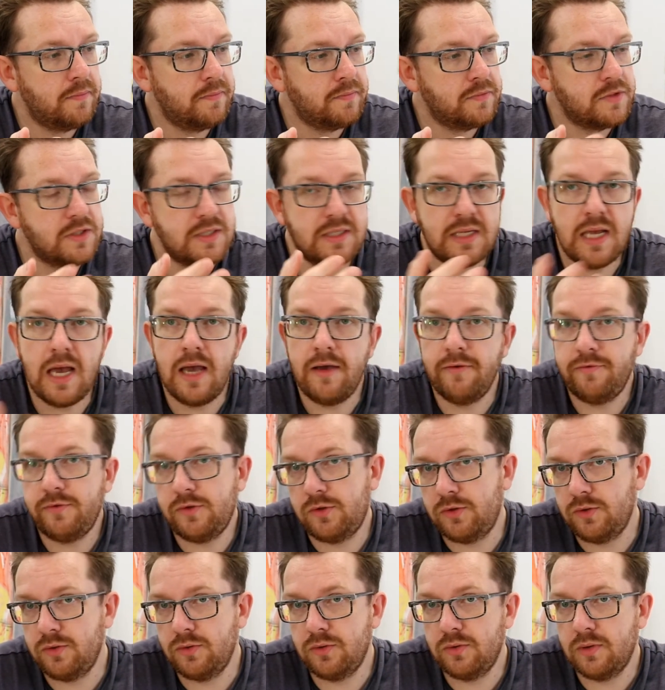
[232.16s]
safe
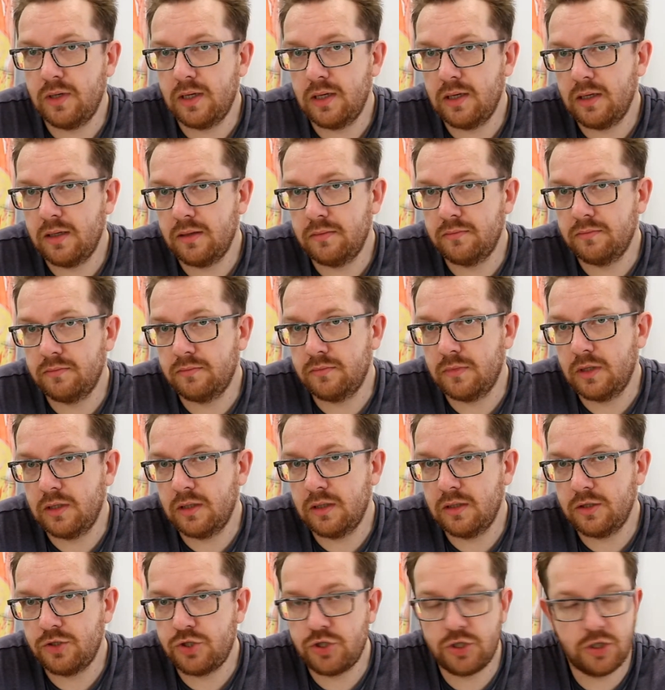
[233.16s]
to
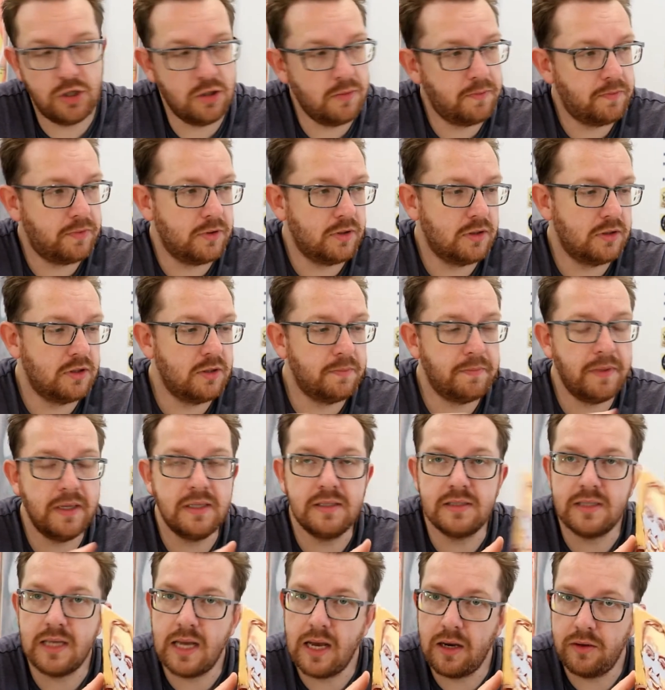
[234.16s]
ship.
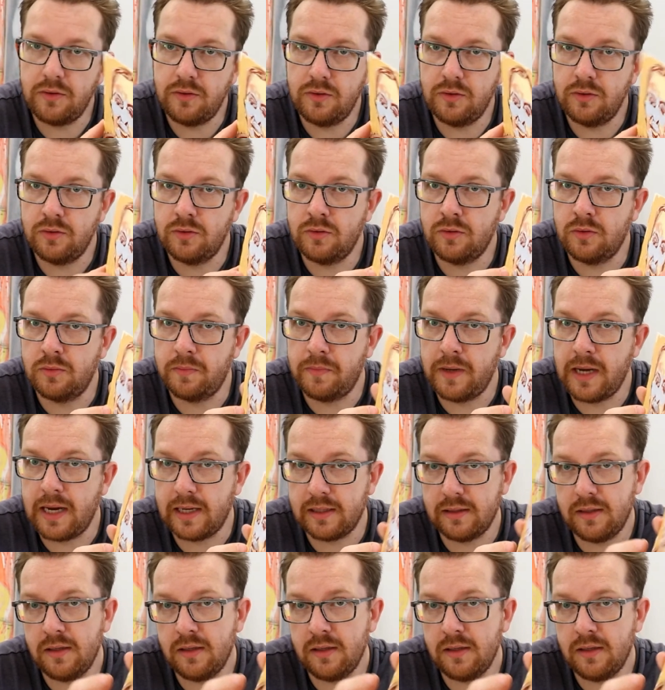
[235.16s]
Depends how you pack